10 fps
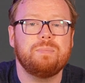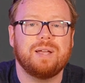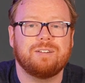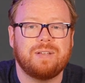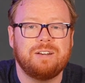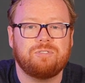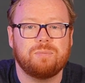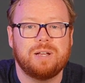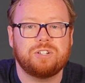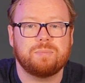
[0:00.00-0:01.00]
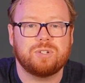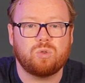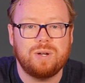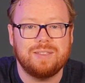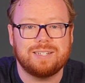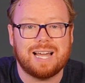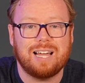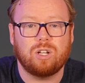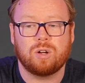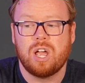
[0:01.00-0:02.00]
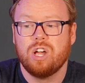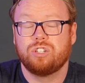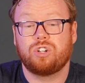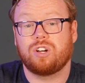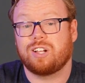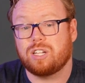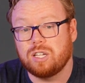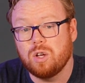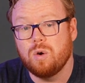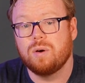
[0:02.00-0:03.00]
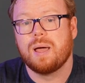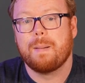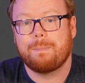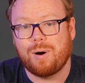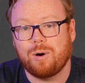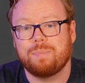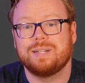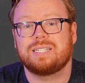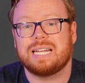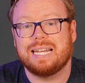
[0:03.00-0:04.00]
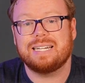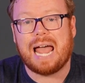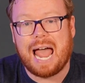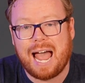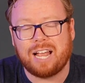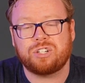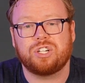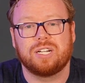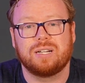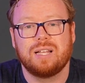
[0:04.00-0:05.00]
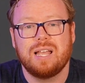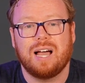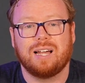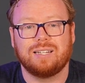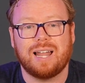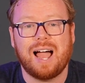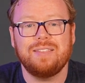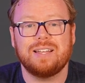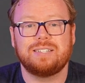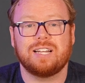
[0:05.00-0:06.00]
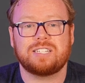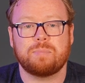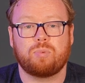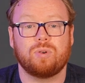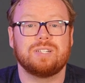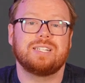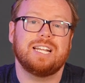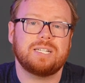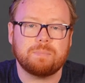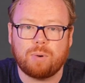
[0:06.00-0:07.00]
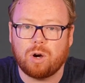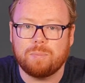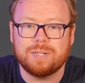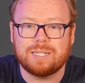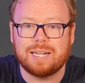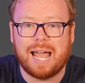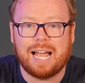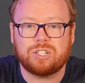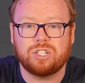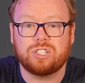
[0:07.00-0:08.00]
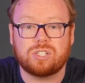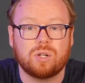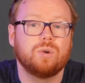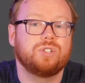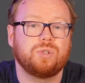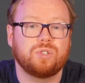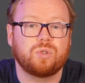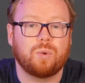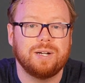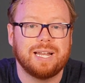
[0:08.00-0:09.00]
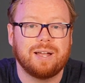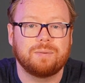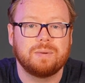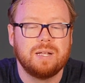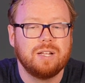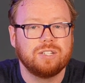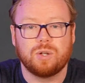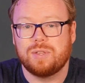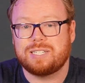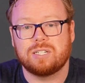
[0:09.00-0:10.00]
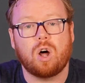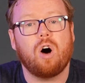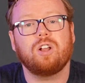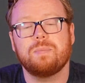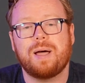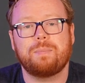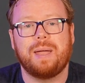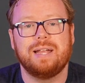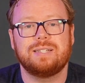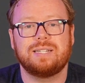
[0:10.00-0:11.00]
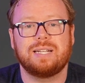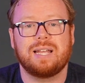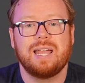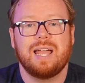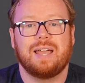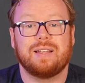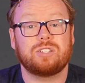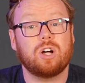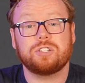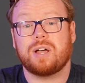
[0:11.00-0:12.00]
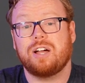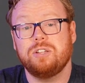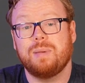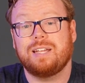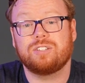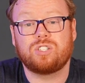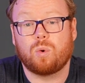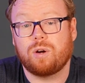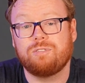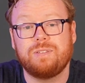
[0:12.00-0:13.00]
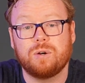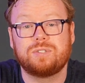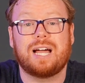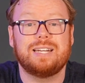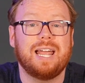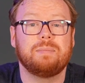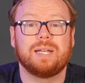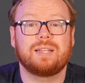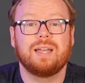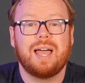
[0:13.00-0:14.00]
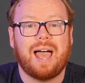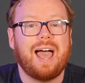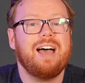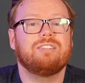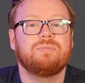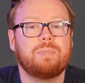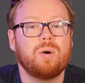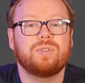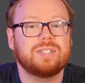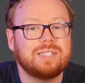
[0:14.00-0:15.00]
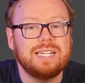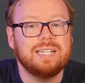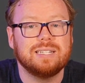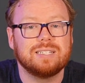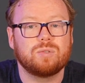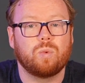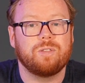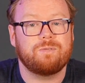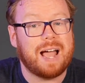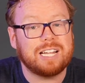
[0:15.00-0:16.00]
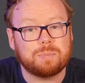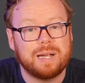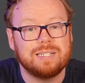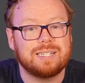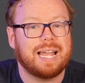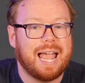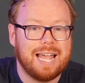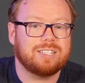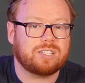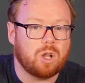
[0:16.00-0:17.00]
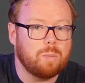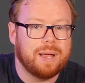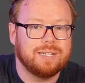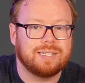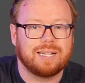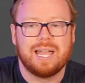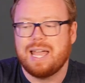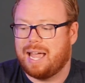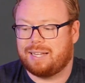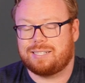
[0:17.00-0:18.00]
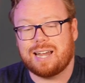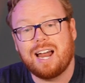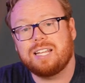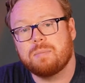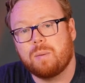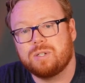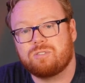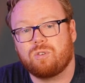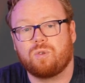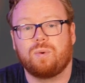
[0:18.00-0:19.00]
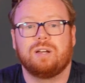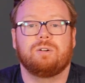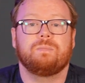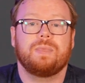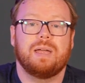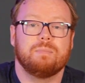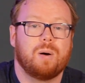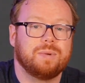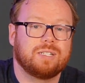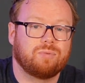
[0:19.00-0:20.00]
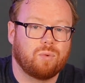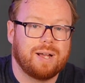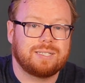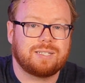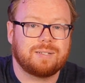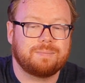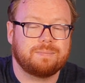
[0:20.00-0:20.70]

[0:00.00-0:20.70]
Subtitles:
bit of information between the dialogue should include purpose and action. A line that doesn't present purpose and action slows your story down. So this is all about pacing, and that's also how you make a story feel dynamic. Have both scenes with fast pacing and slow pacing, exciting moments for the reader and moments of rest.